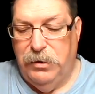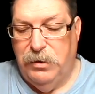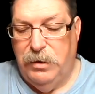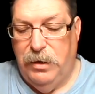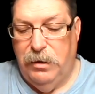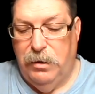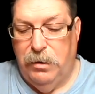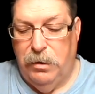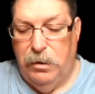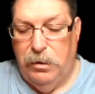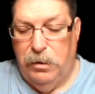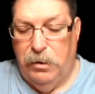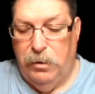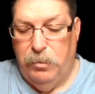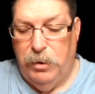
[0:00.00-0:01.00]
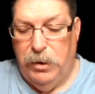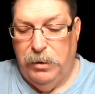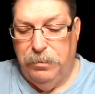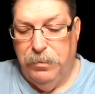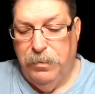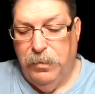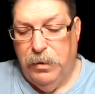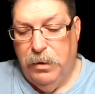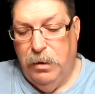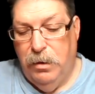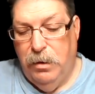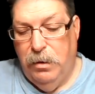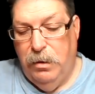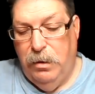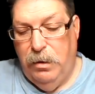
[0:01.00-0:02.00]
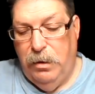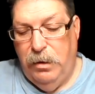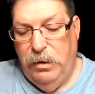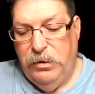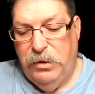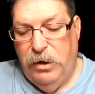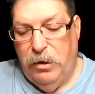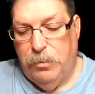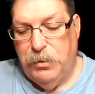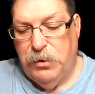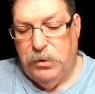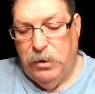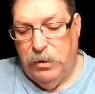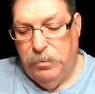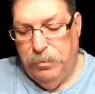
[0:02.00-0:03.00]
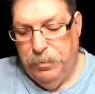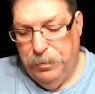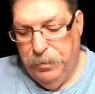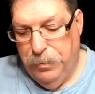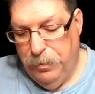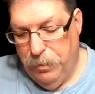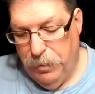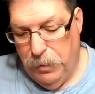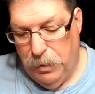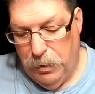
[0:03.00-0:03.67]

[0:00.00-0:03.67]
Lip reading: and extended it a little bit, and it's helped some.